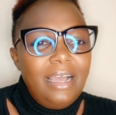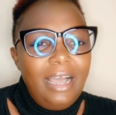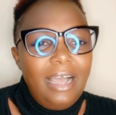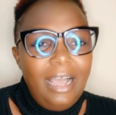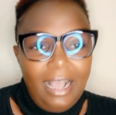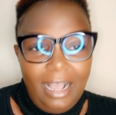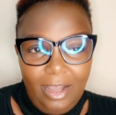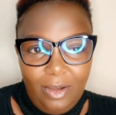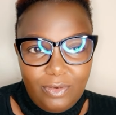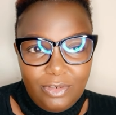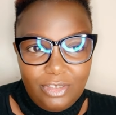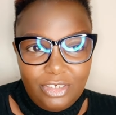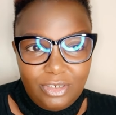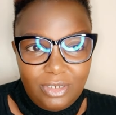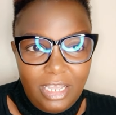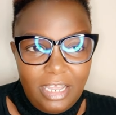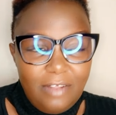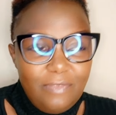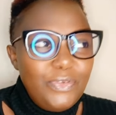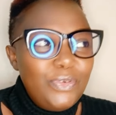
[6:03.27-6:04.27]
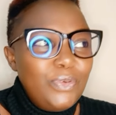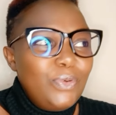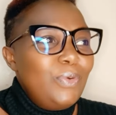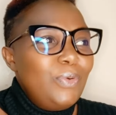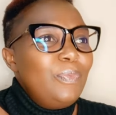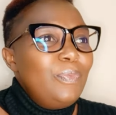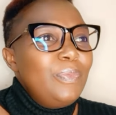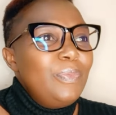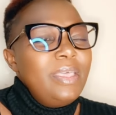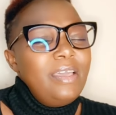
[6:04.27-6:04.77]
account okay
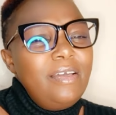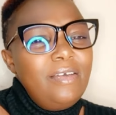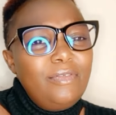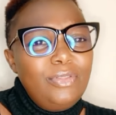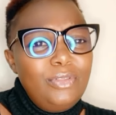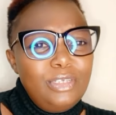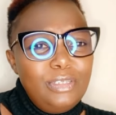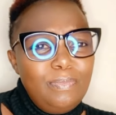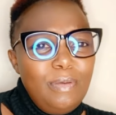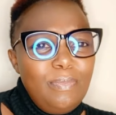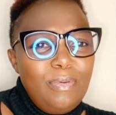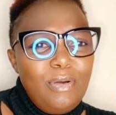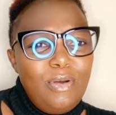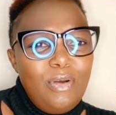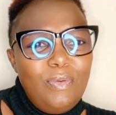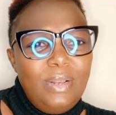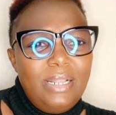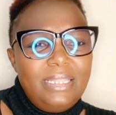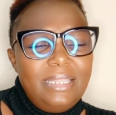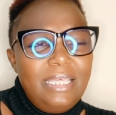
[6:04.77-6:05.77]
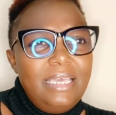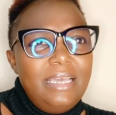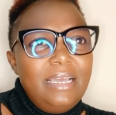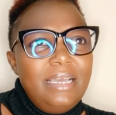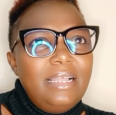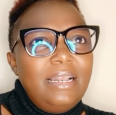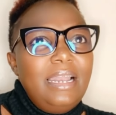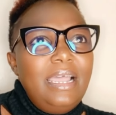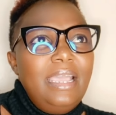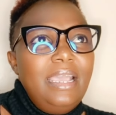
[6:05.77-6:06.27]
so those people will
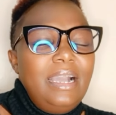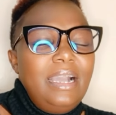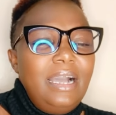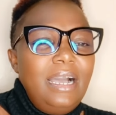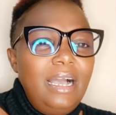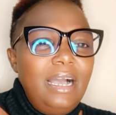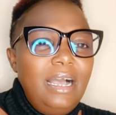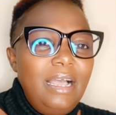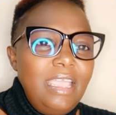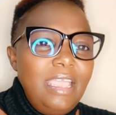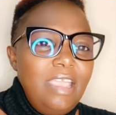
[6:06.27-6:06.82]
think like uh,